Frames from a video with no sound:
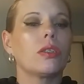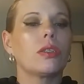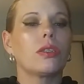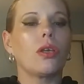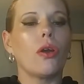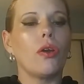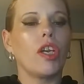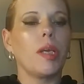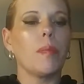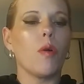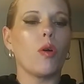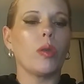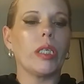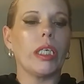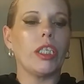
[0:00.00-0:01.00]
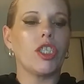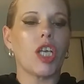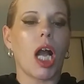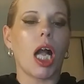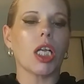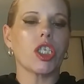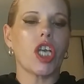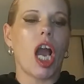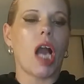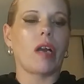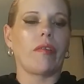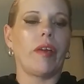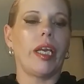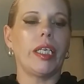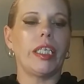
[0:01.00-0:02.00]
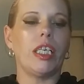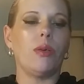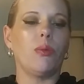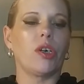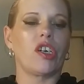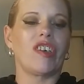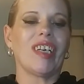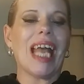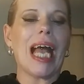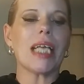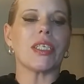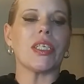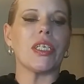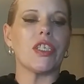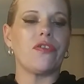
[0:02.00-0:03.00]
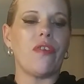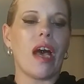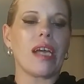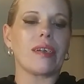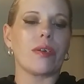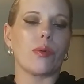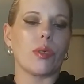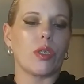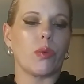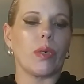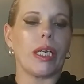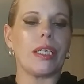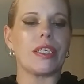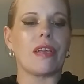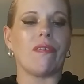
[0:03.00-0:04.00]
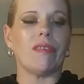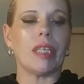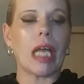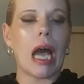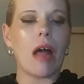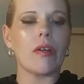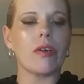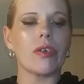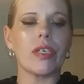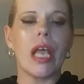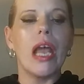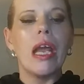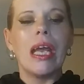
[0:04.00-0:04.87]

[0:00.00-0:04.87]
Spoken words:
Tony Moly Choc Green Tea Watery Essence, value at $27.